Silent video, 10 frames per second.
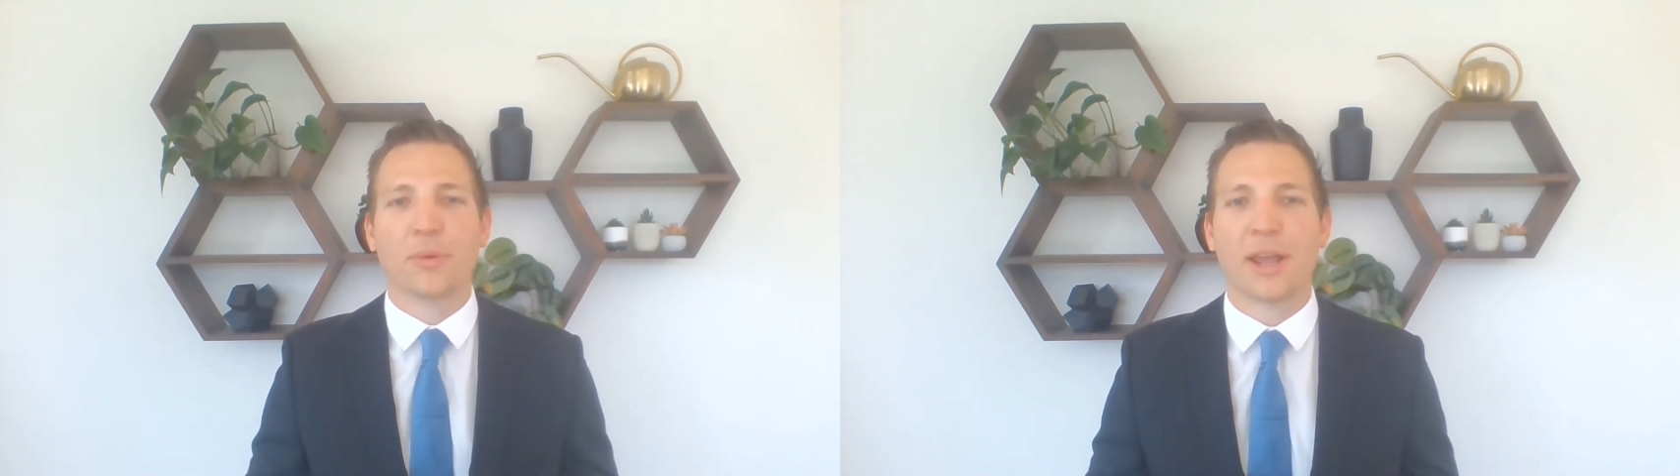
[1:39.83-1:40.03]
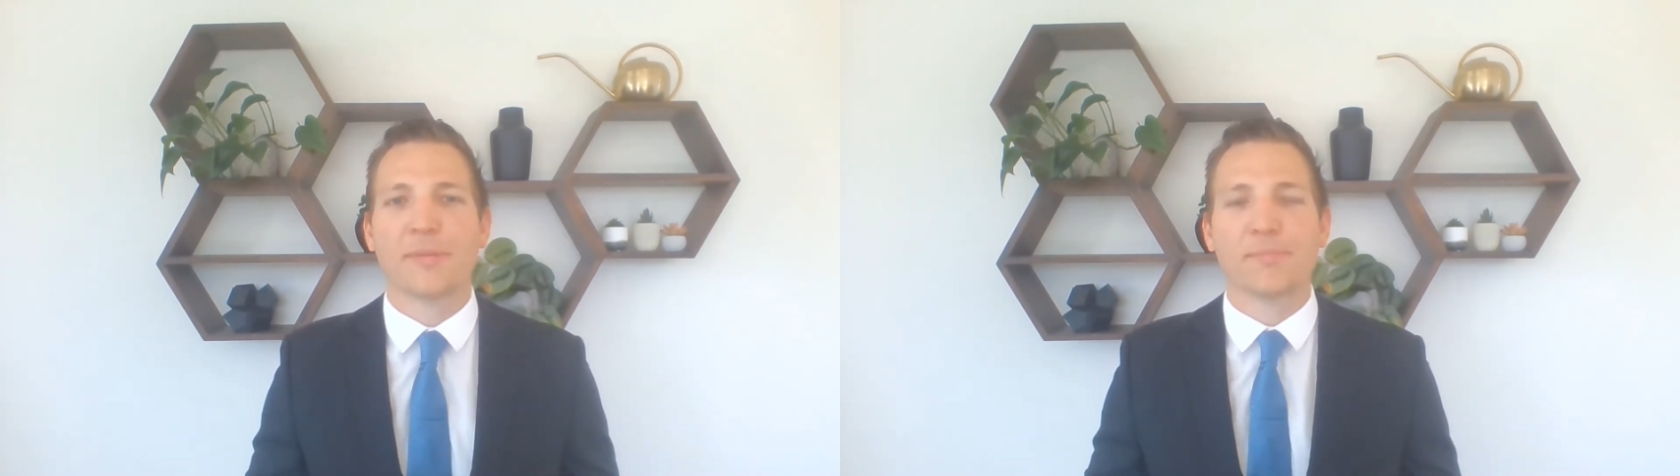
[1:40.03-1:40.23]

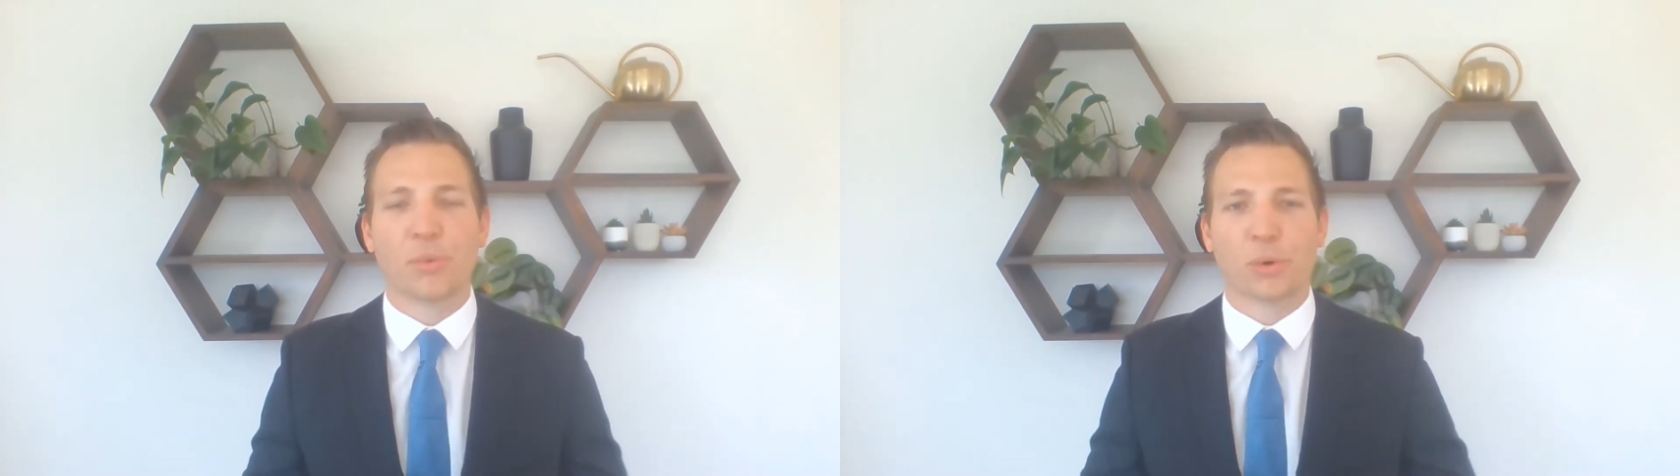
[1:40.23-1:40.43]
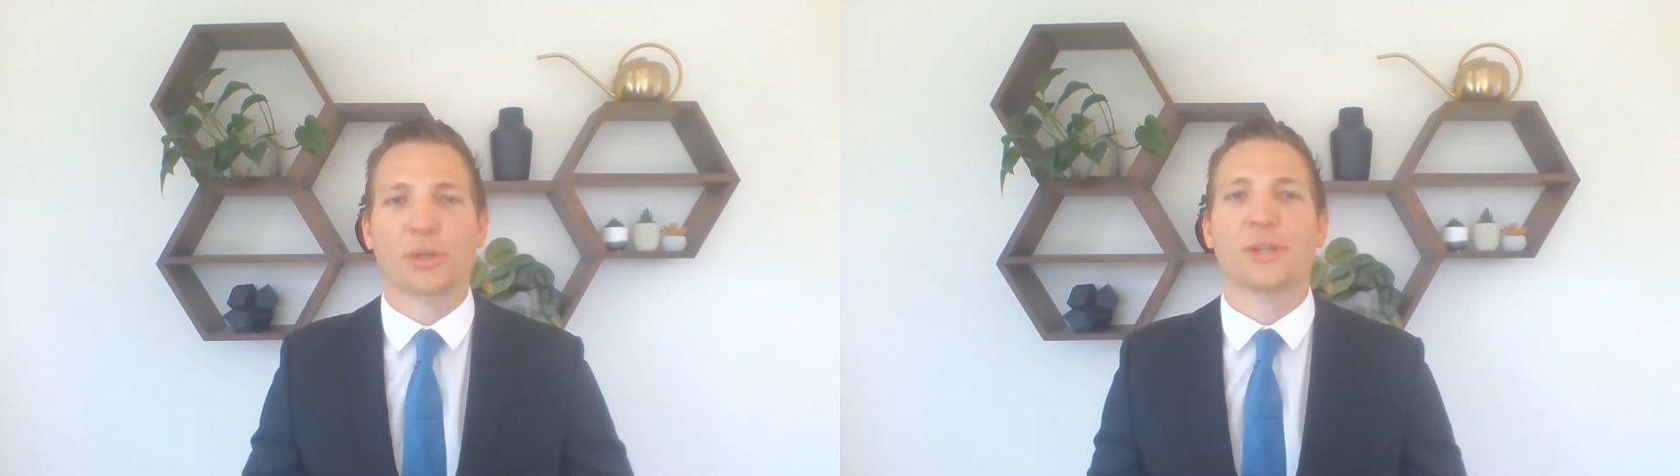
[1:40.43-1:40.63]
rent,
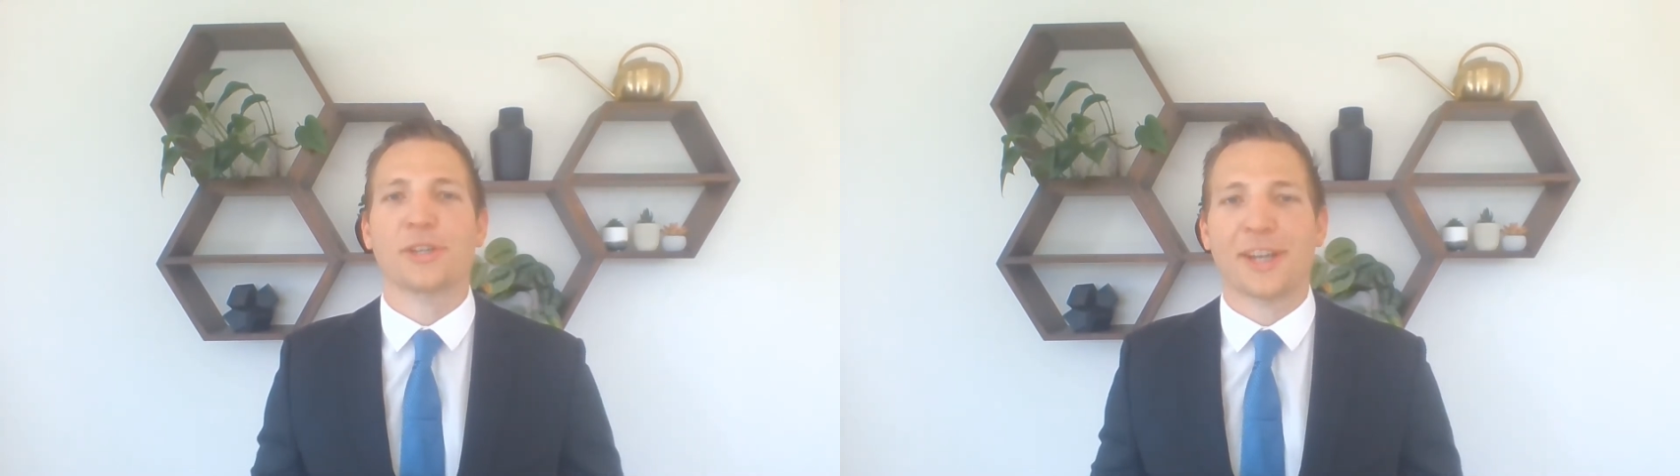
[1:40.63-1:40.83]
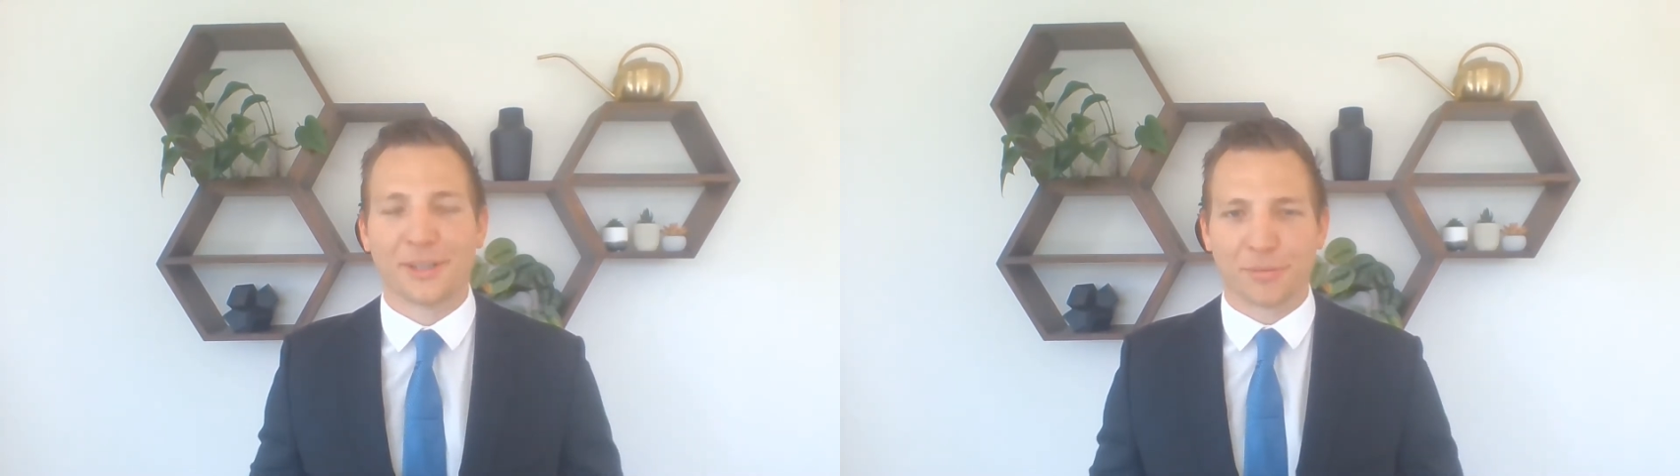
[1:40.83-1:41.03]

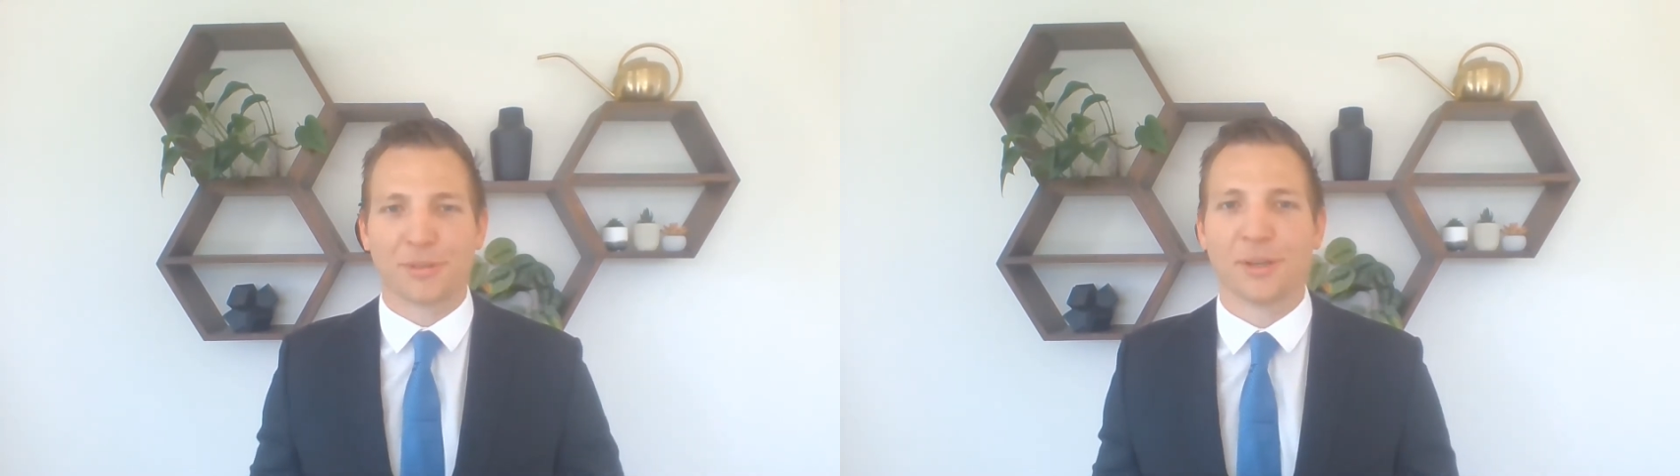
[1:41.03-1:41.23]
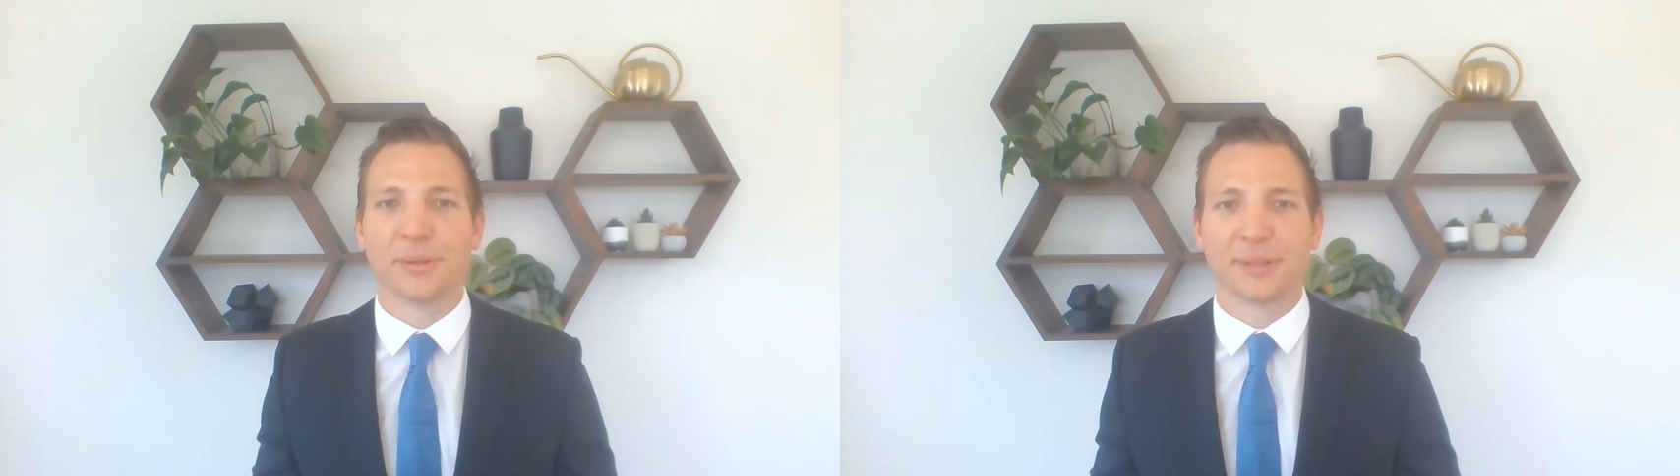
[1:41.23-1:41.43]
mortgage, and
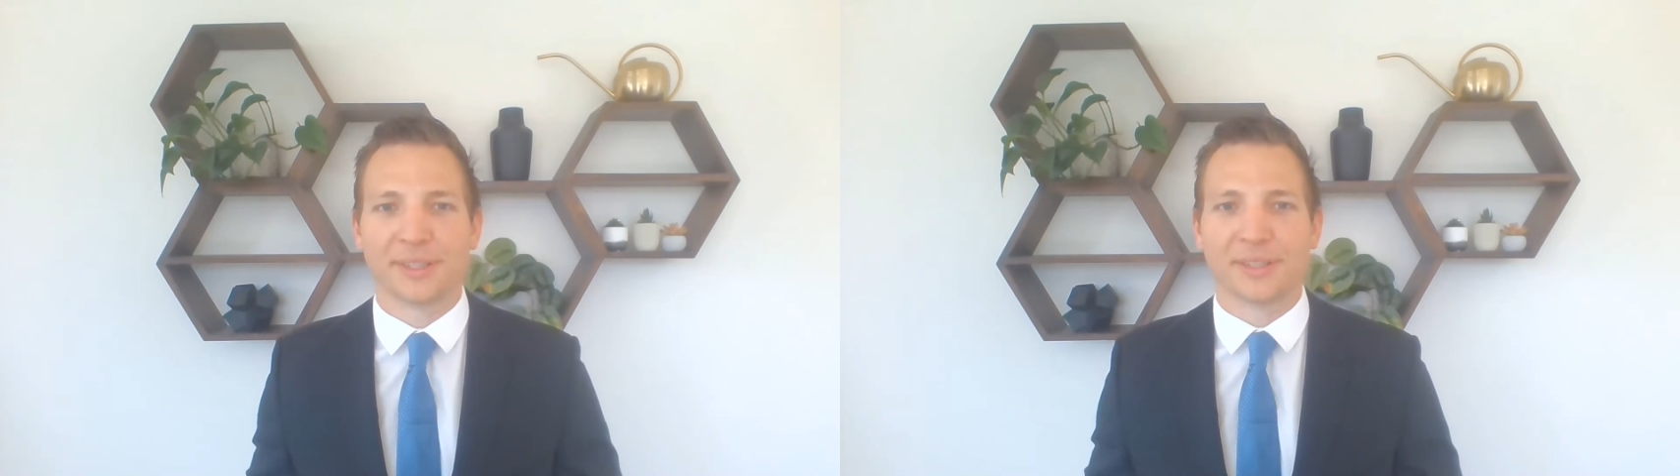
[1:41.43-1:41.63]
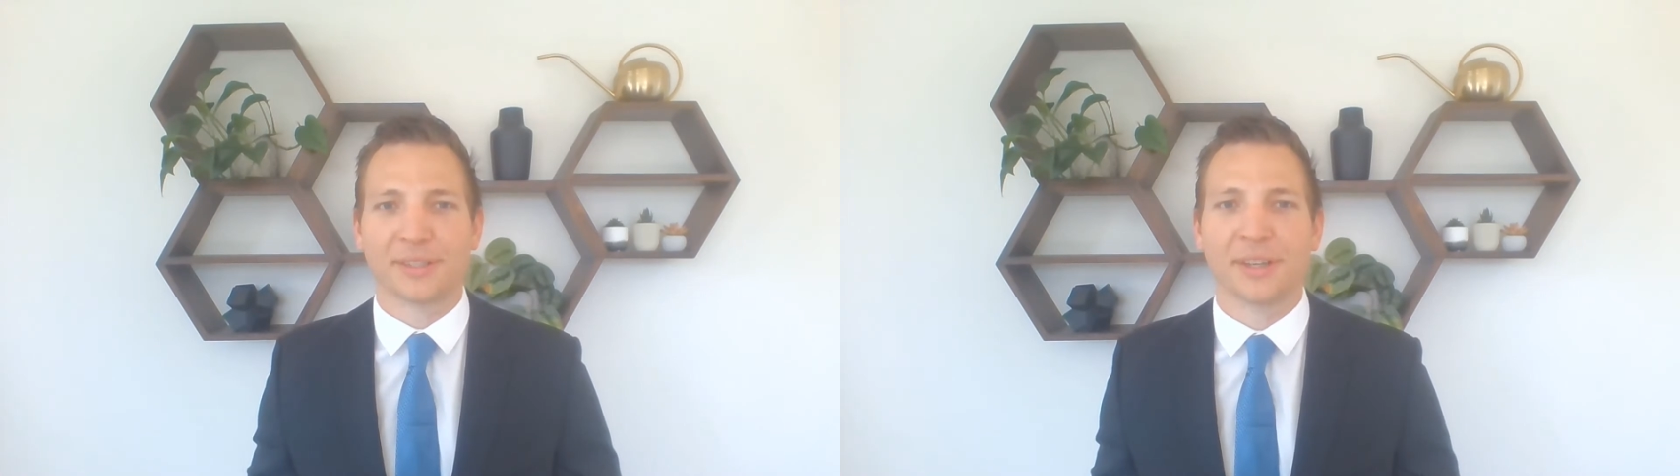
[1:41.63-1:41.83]

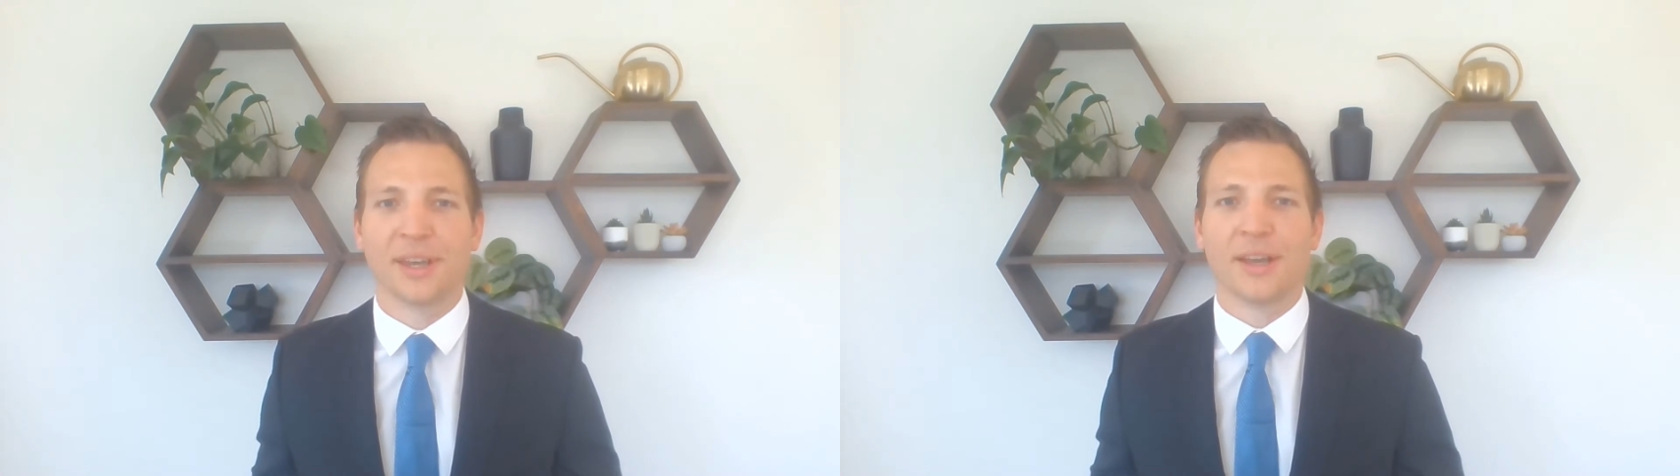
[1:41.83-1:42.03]
utilities.